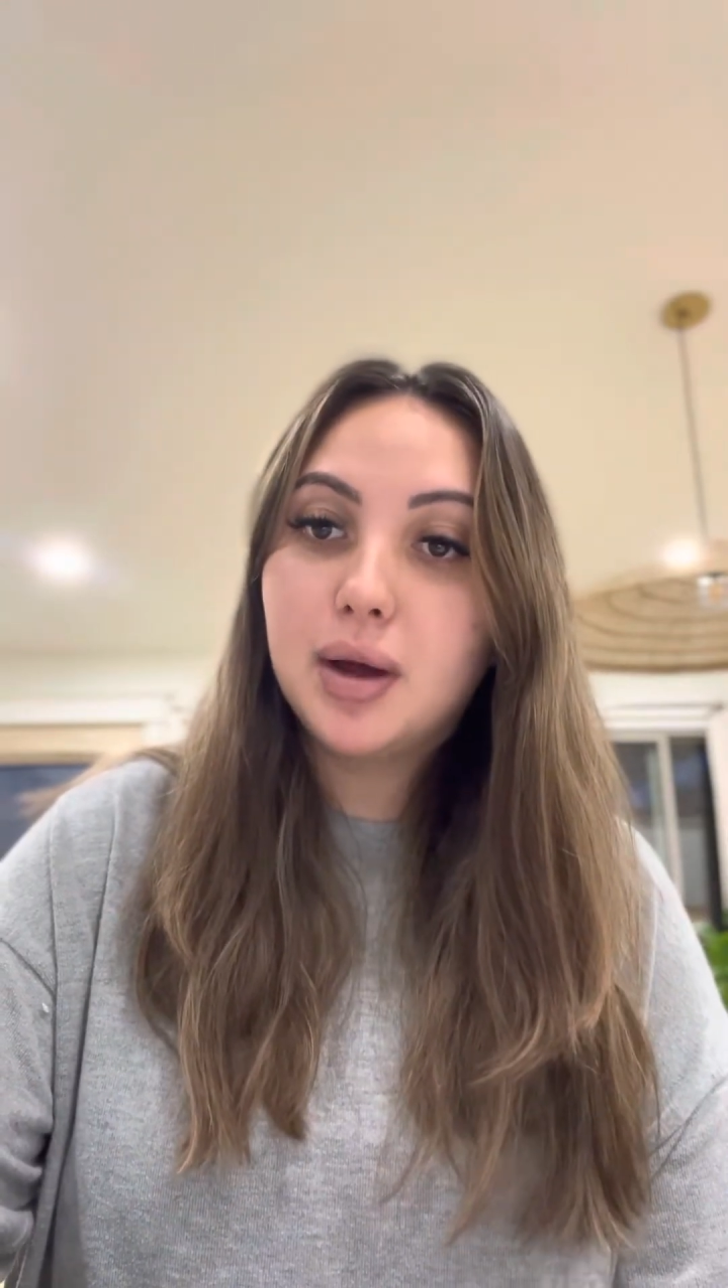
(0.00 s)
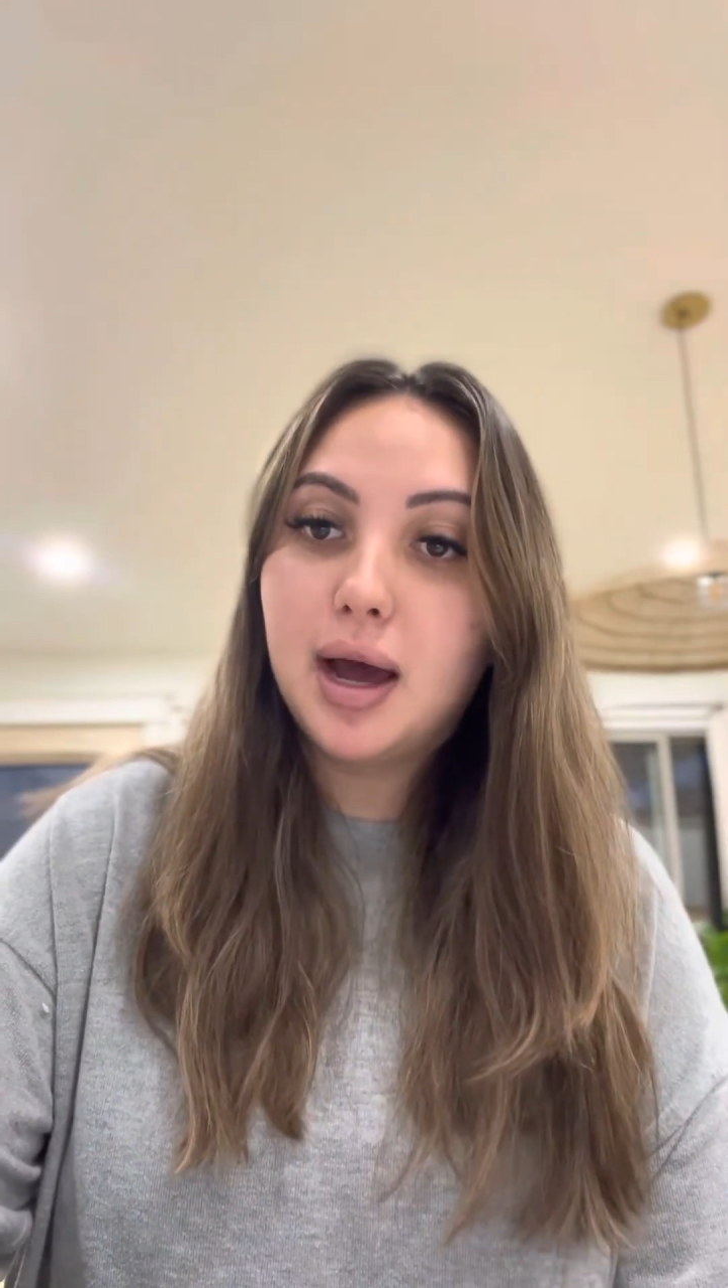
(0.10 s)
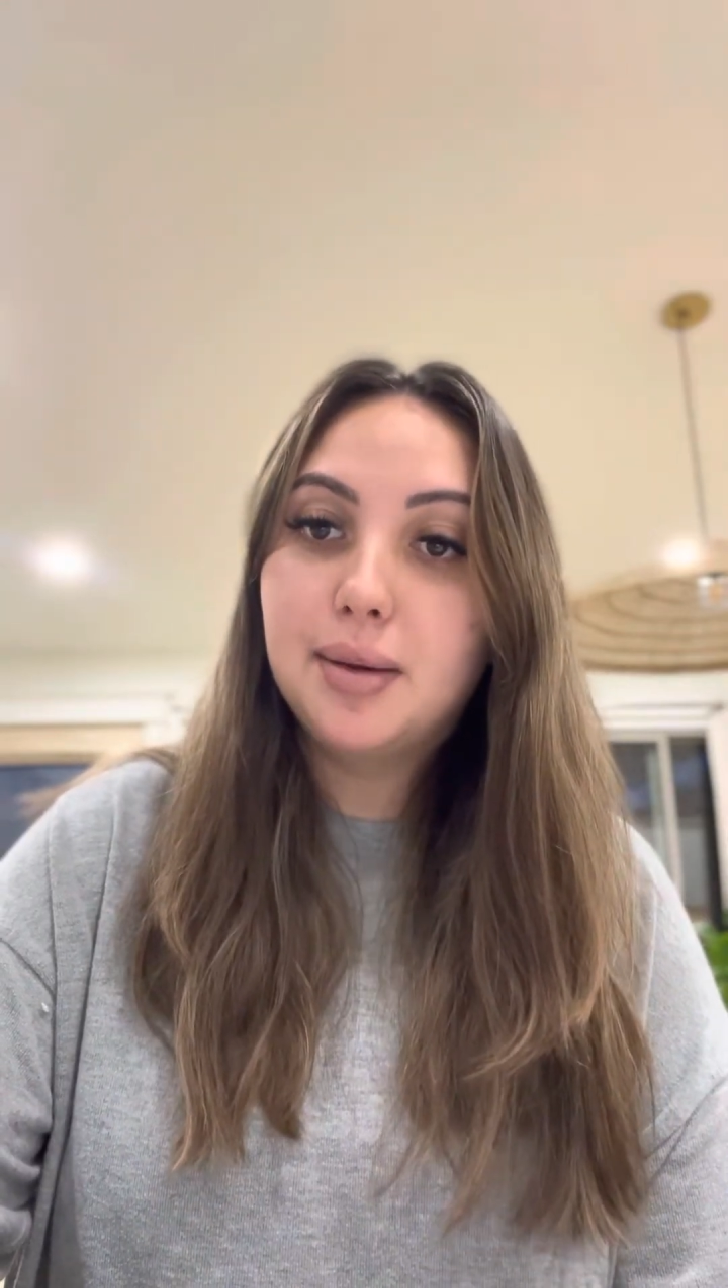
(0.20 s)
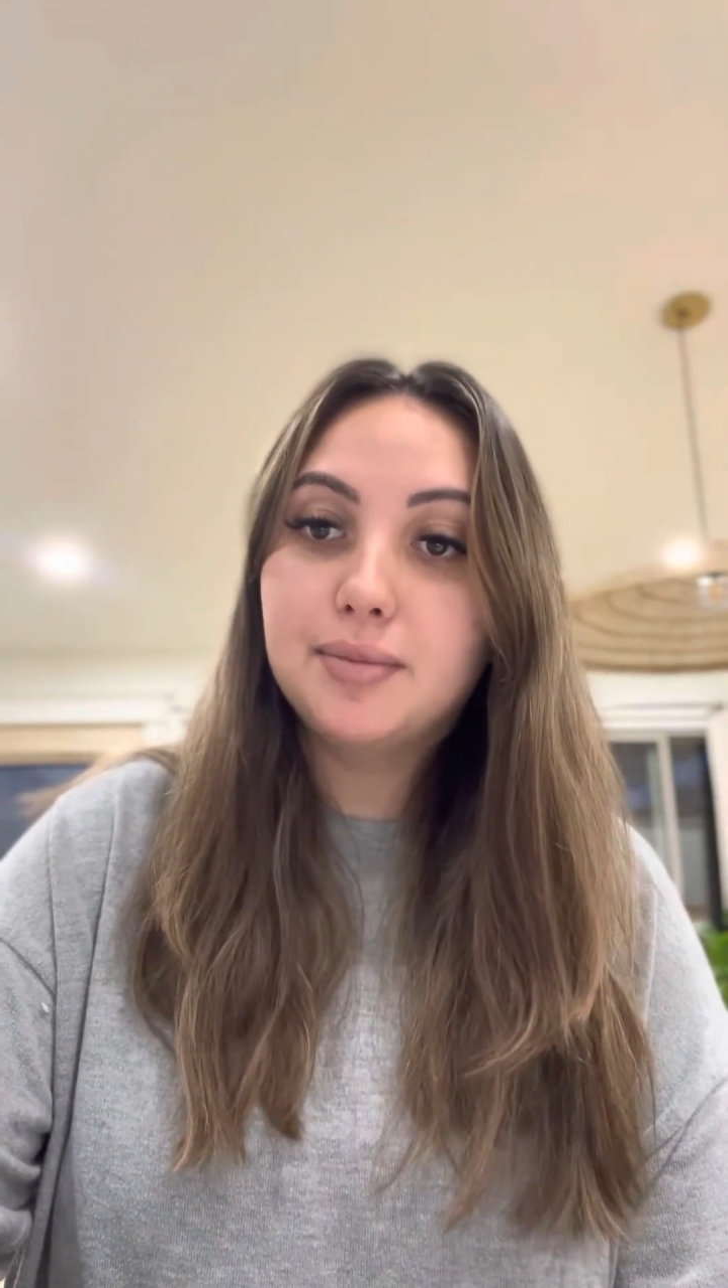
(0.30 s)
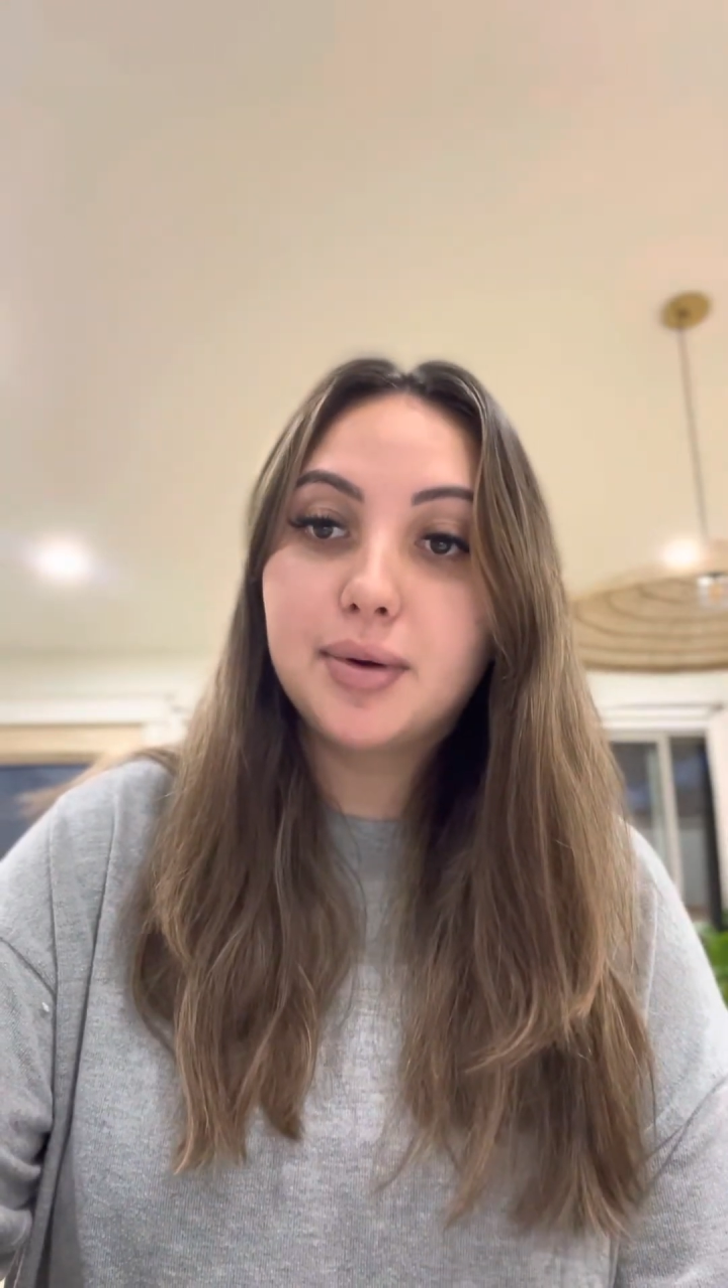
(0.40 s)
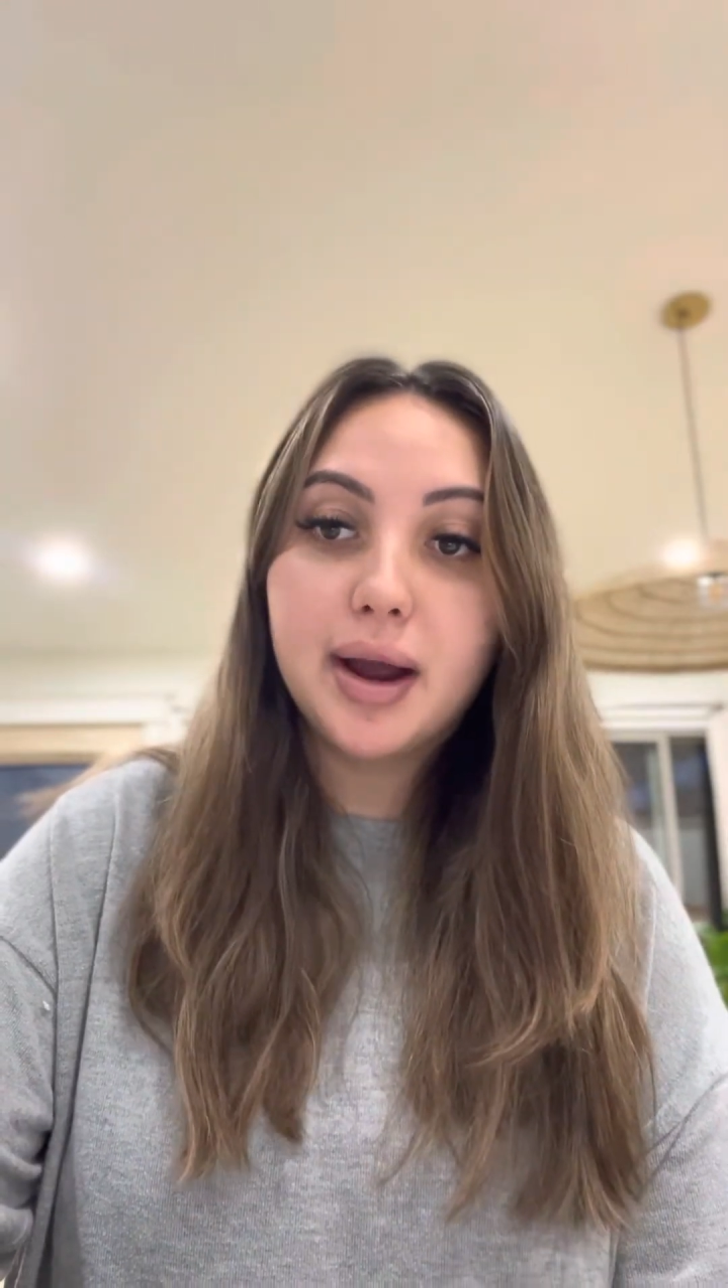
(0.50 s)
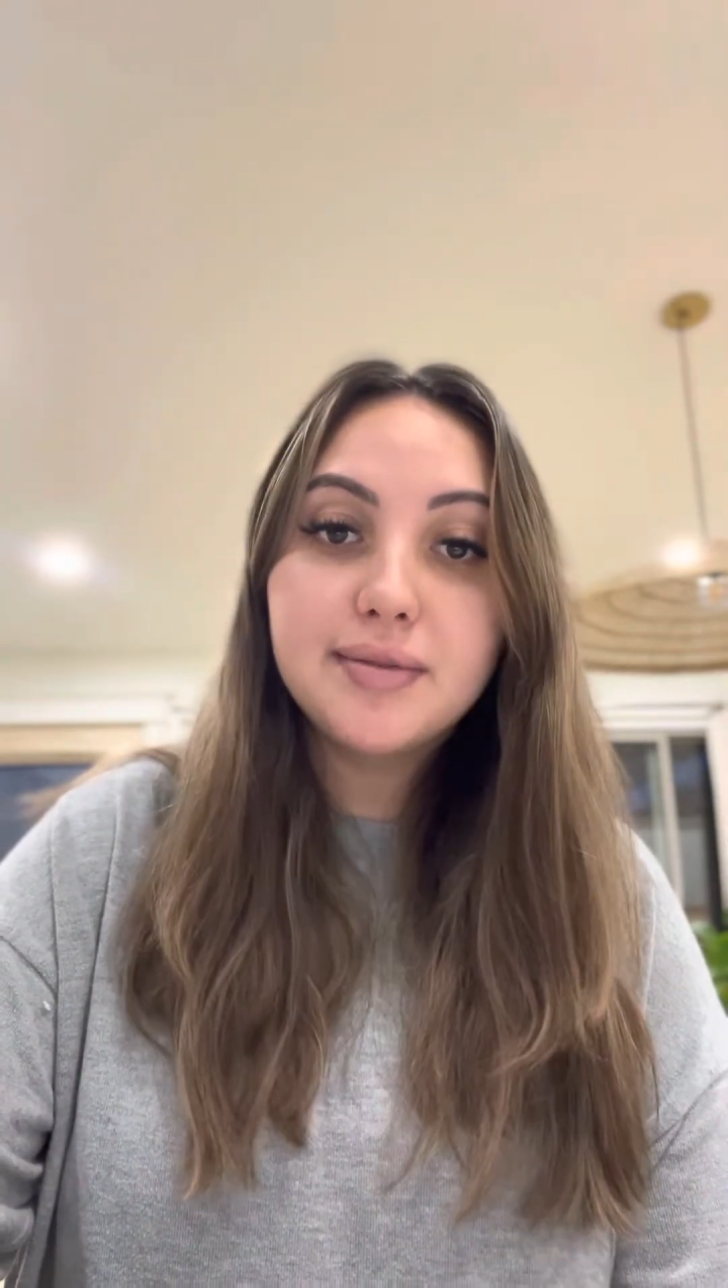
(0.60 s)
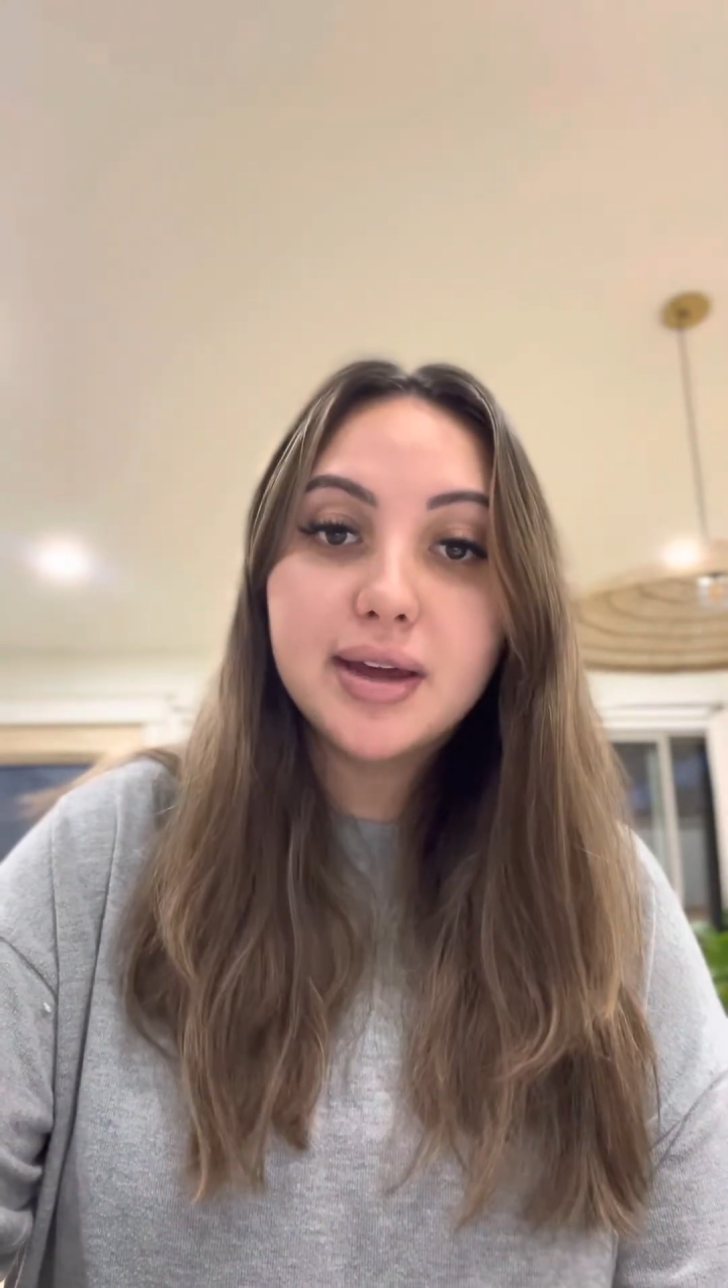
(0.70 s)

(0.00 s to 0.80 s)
private